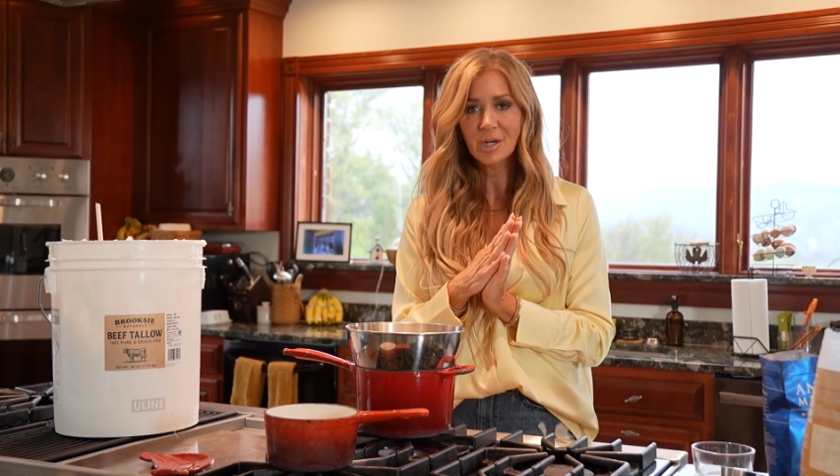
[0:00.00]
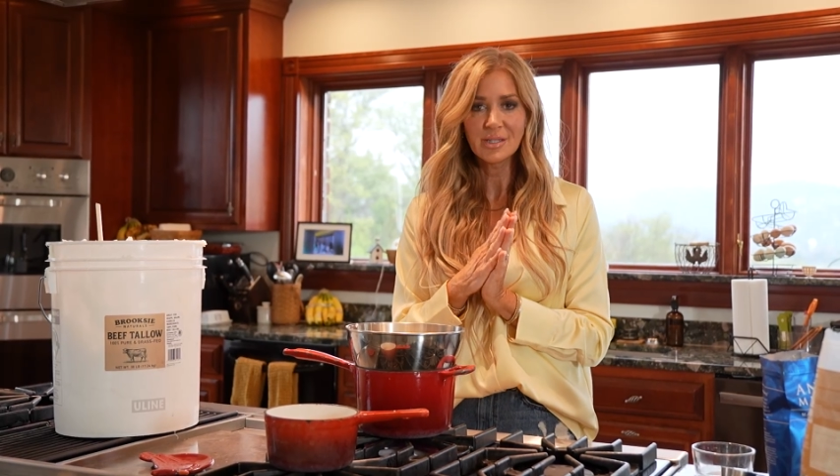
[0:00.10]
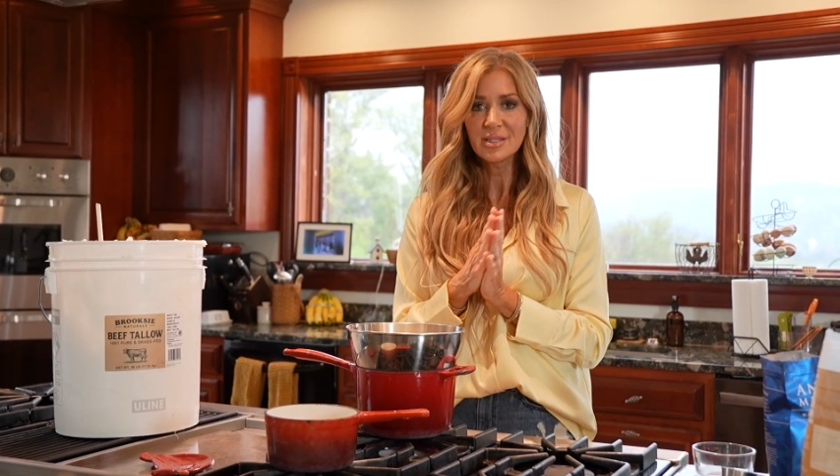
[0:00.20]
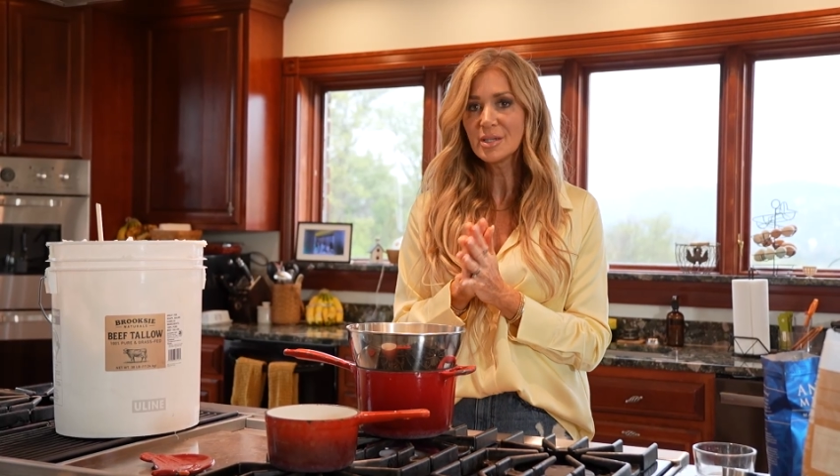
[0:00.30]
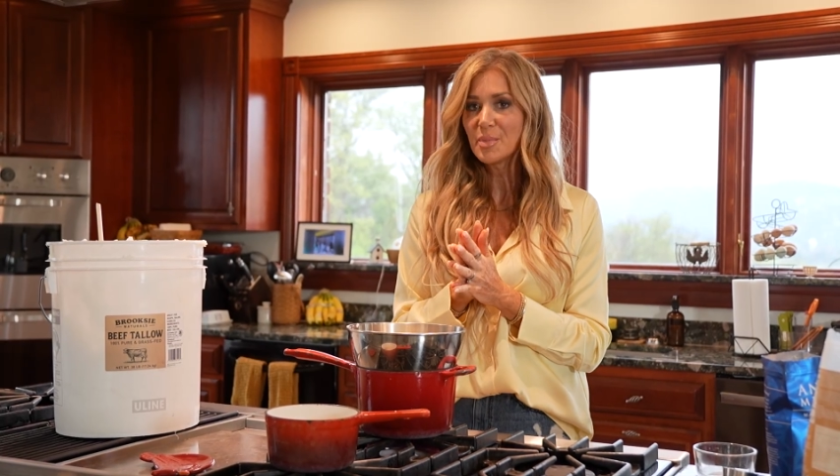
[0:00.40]
a
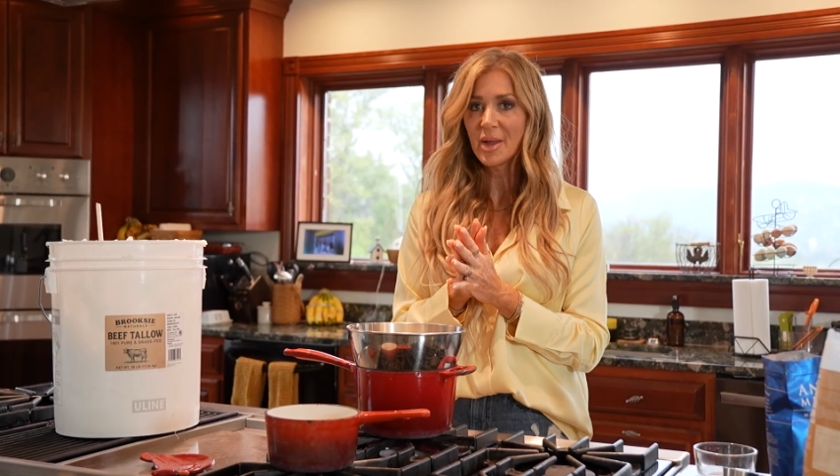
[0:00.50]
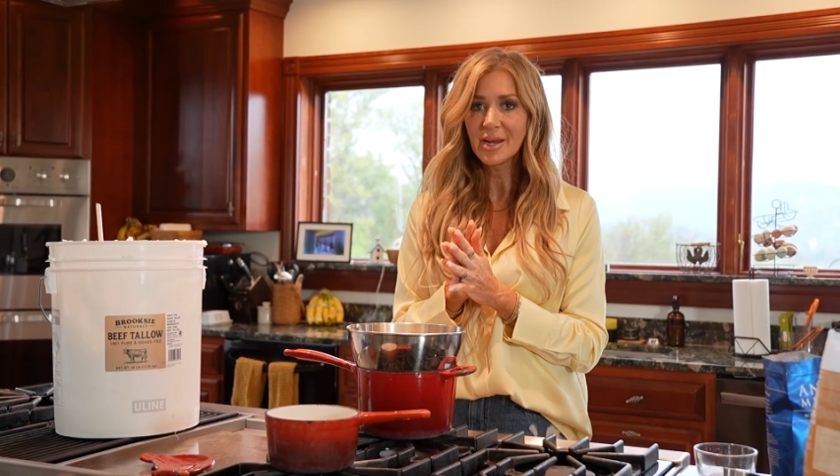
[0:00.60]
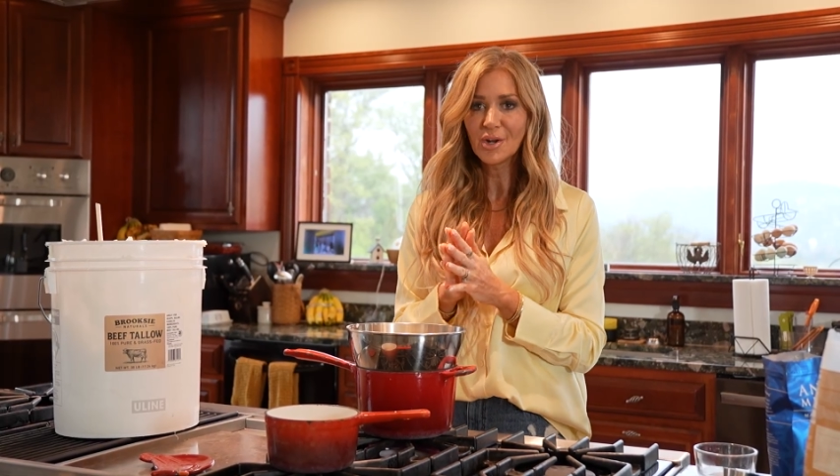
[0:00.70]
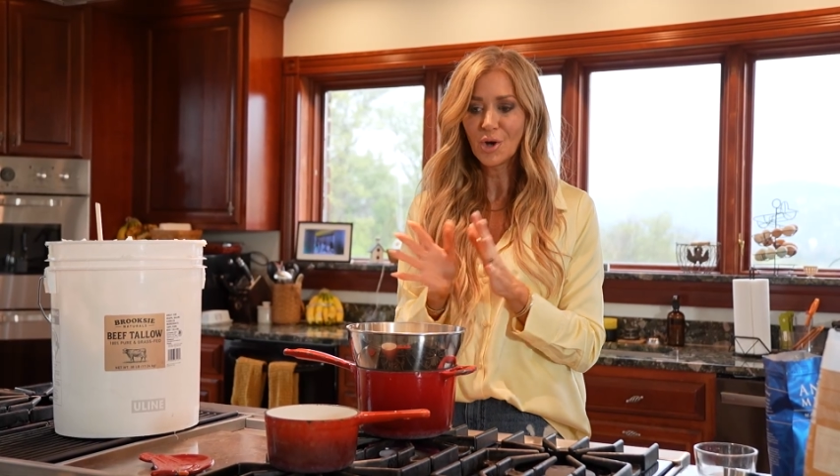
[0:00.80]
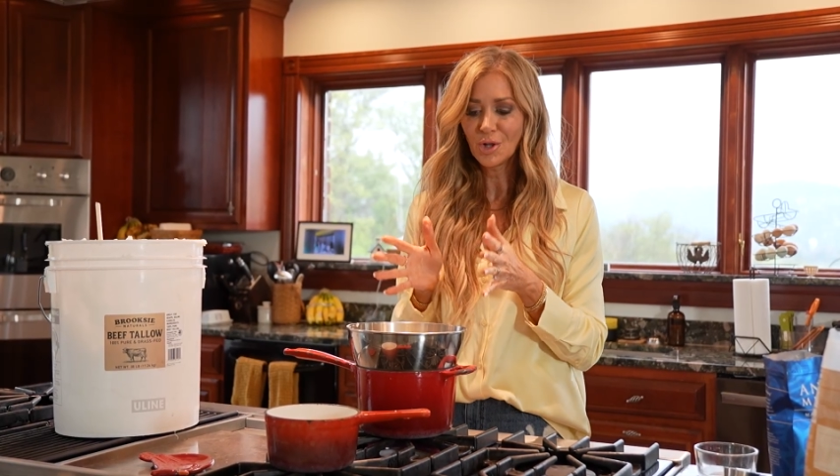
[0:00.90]
sleep
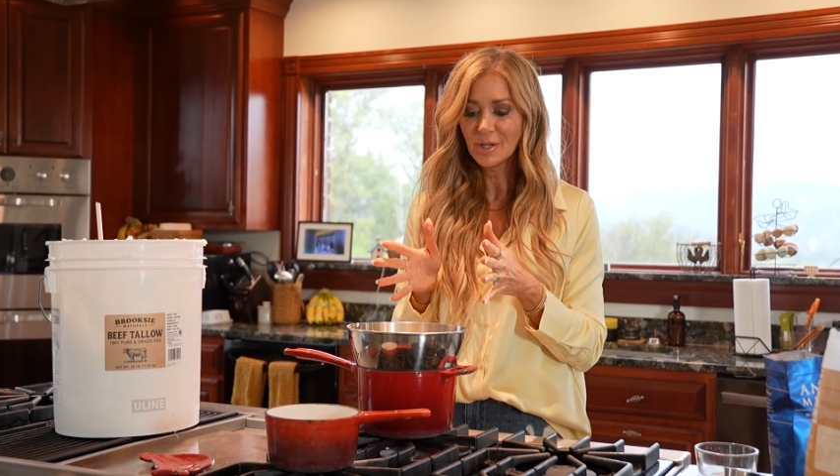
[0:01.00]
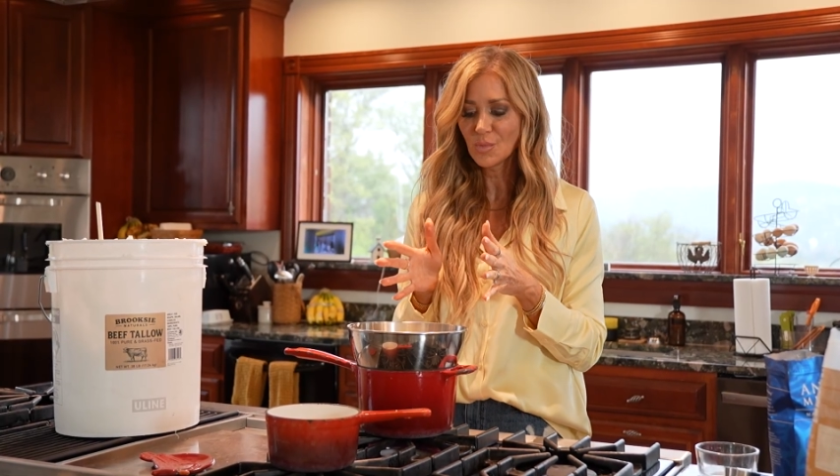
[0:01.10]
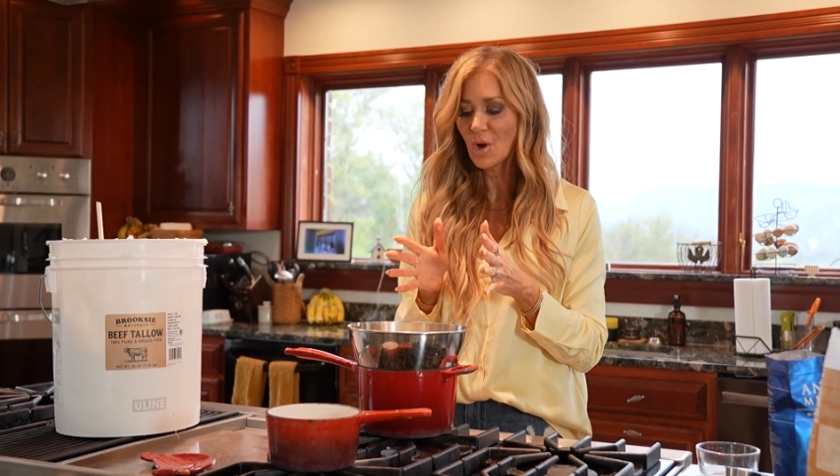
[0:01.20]
aid, all in